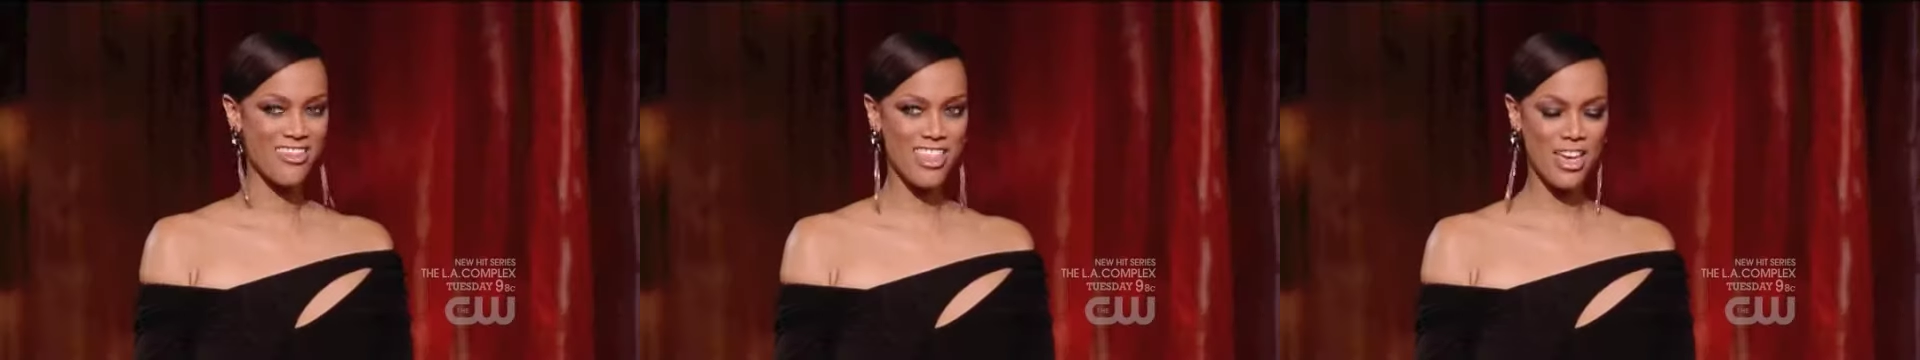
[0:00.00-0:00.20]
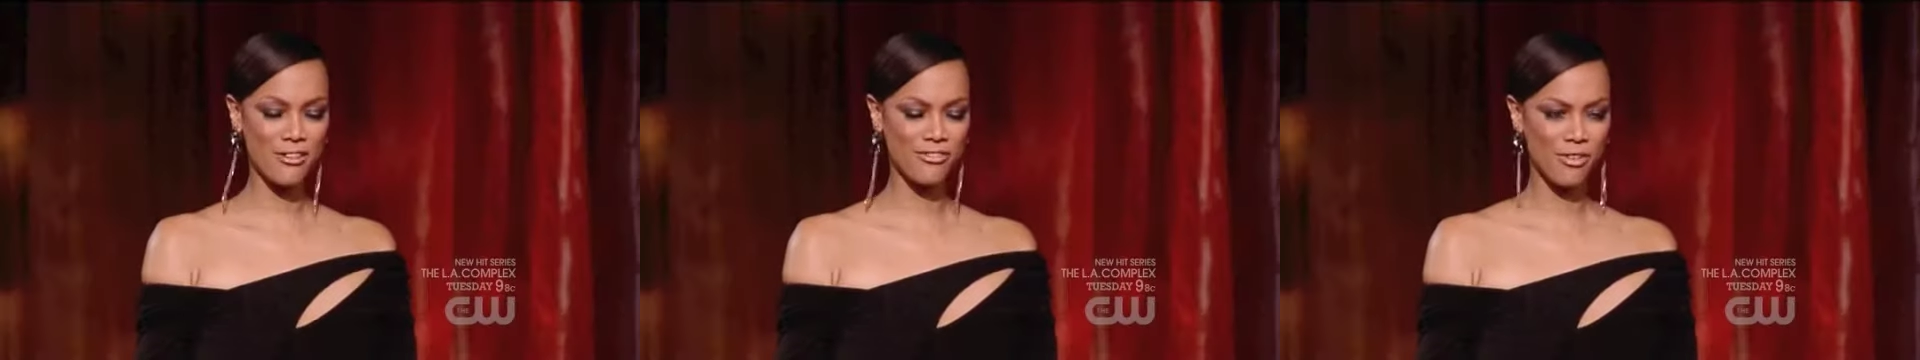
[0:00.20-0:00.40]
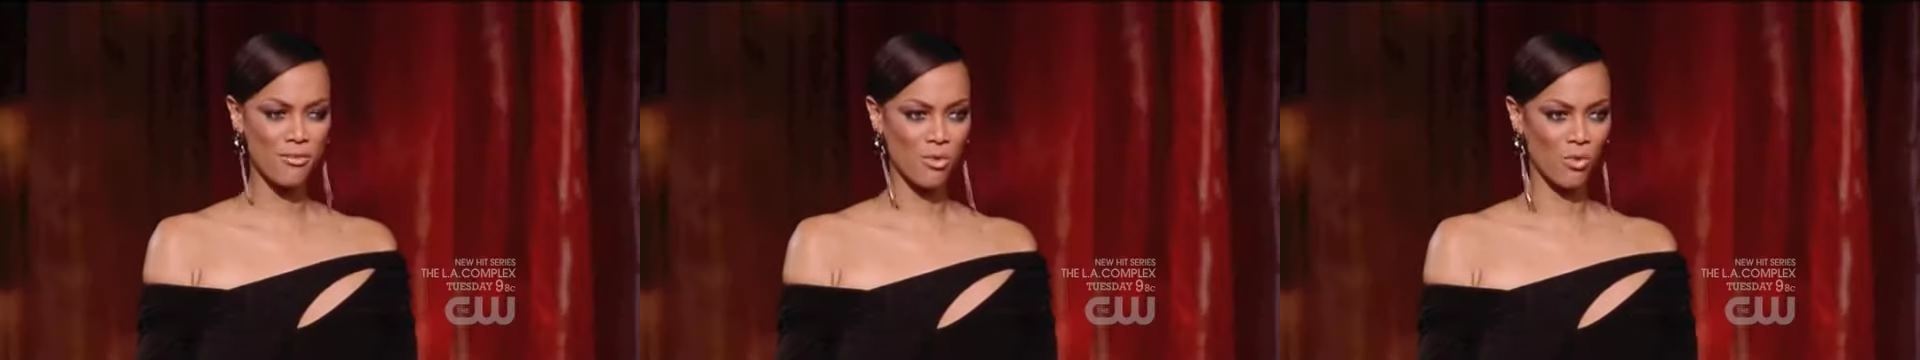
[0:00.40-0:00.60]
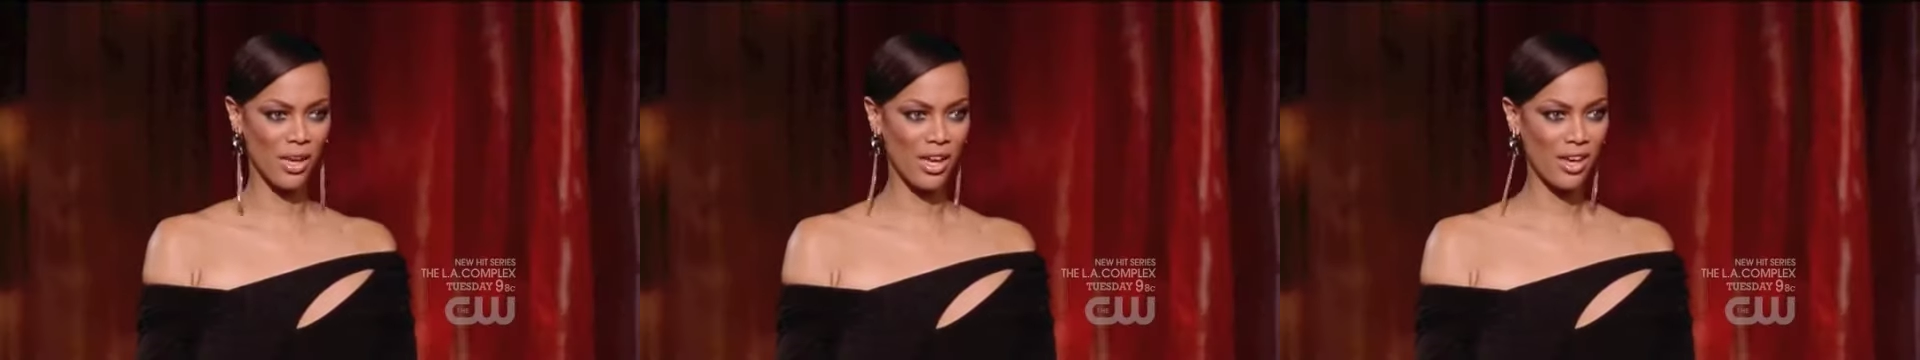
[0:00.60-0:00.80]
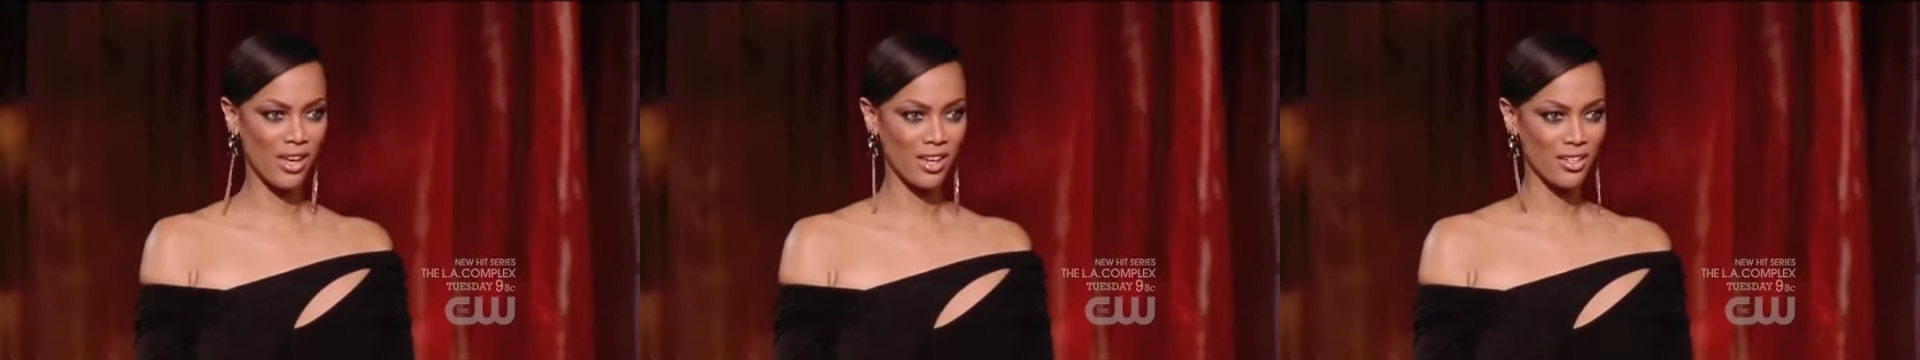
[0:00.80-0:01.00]
And then from
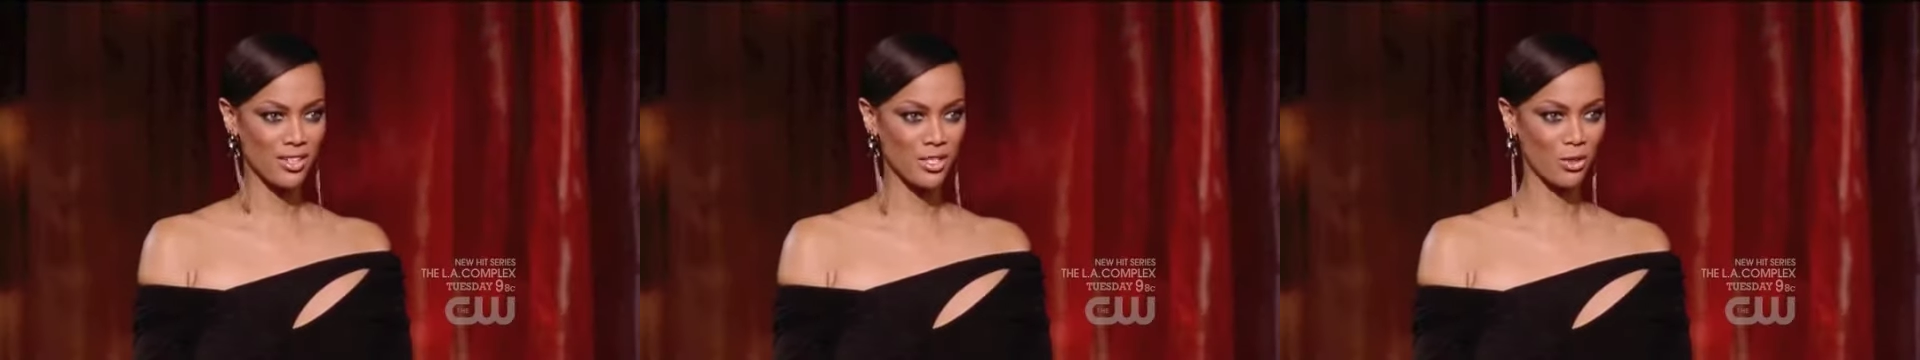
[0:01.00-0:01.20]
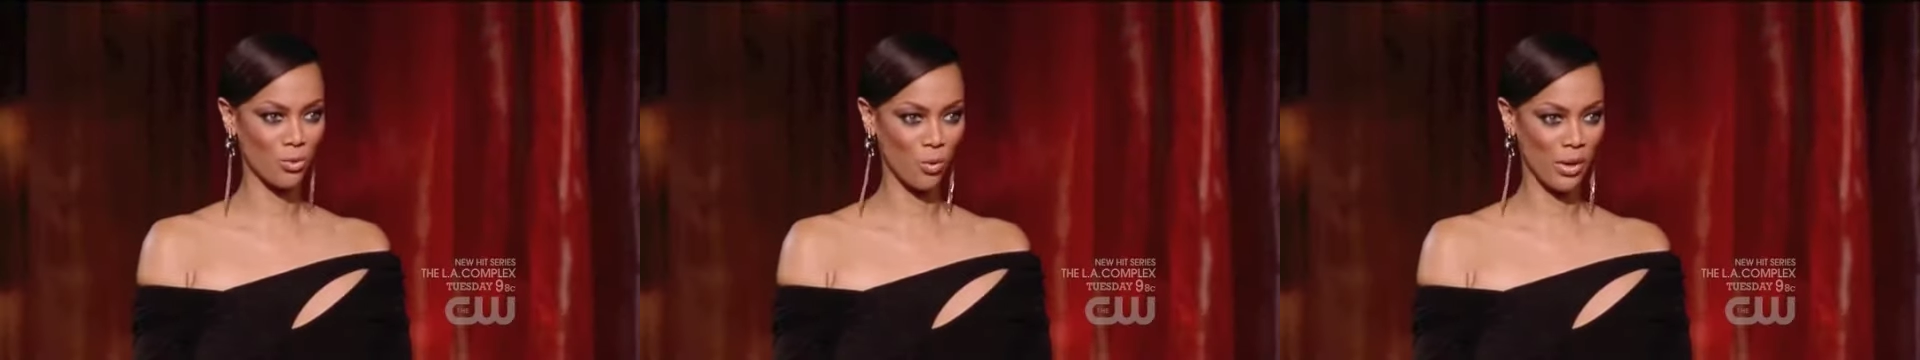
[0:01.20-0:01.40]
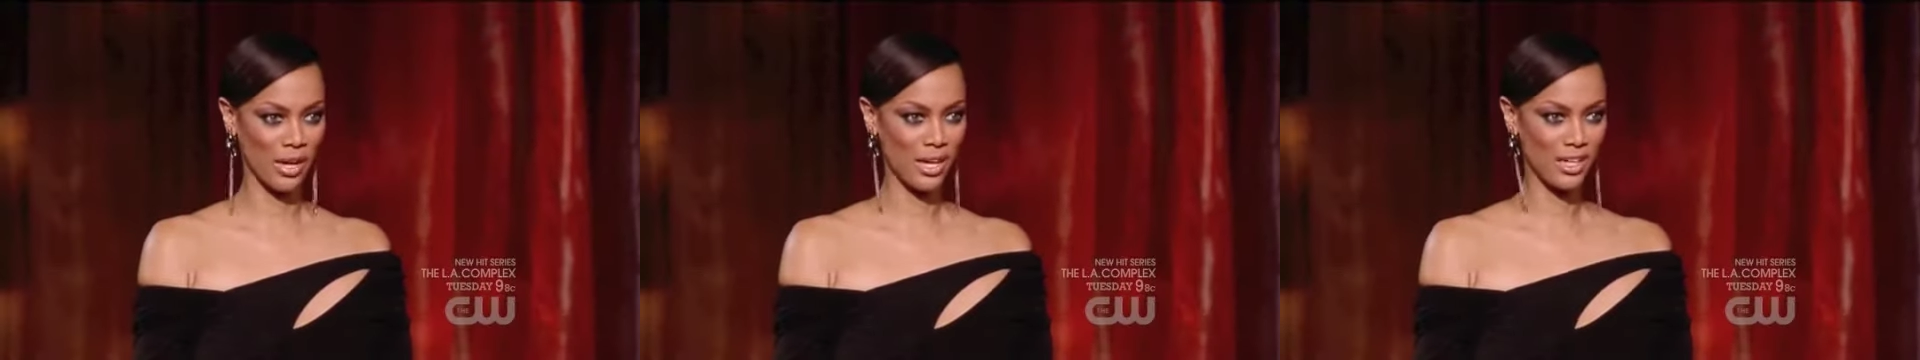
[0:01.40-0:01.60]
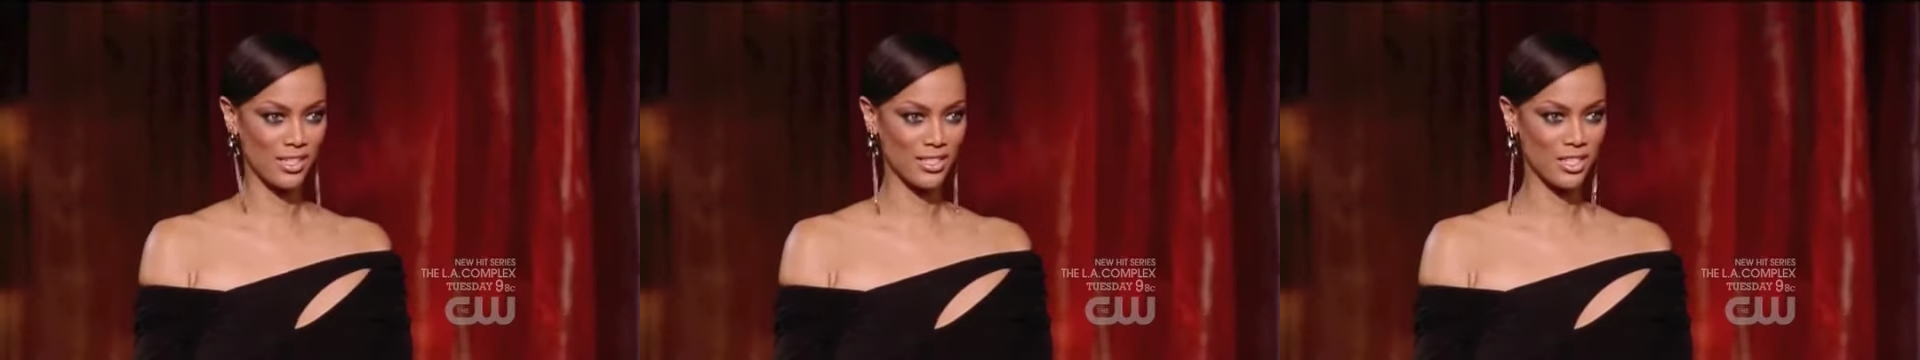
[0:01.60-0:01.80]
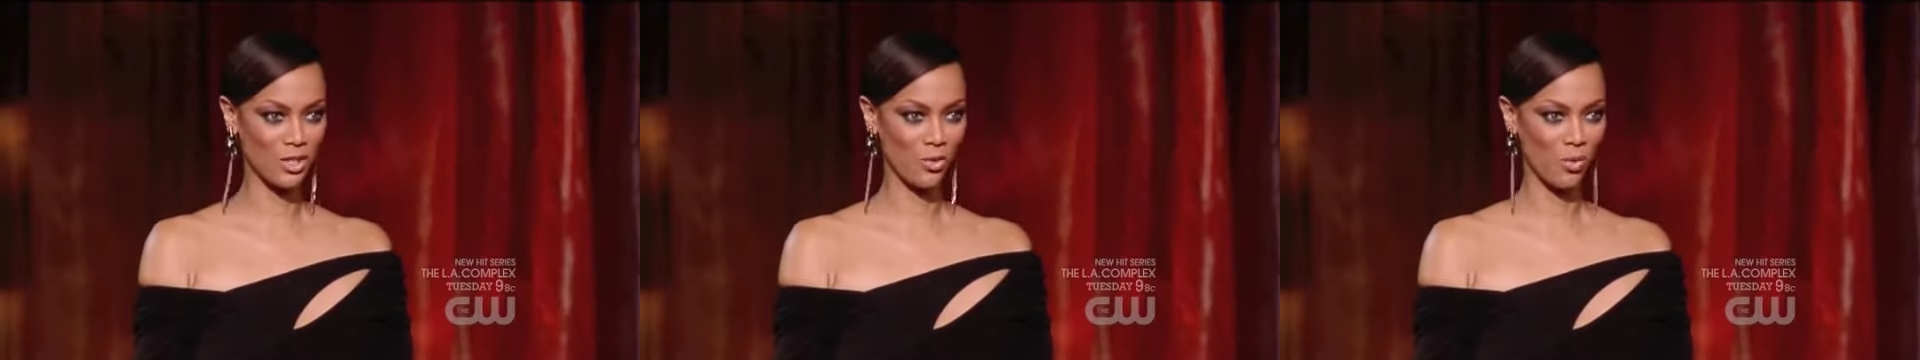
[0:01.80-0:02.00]
week to
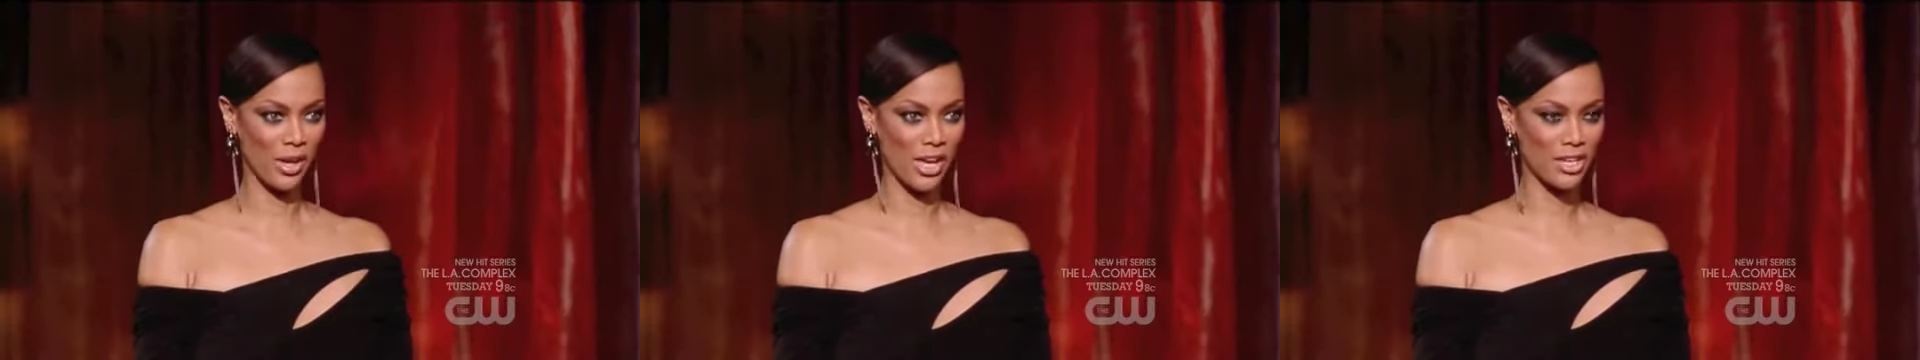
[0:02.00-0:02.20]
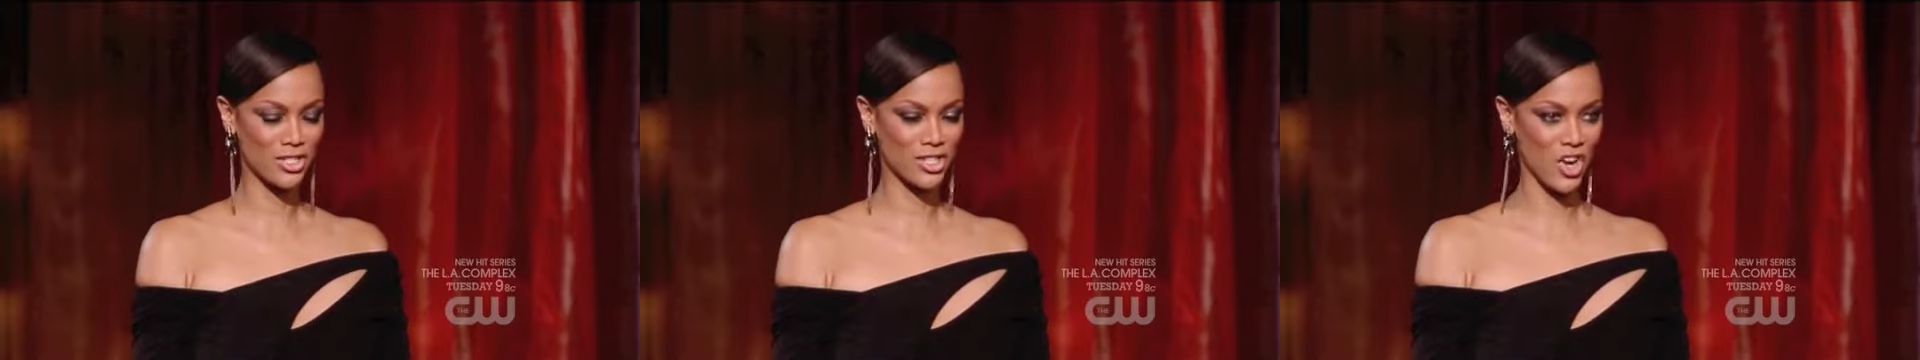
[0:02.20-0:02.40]
week to week,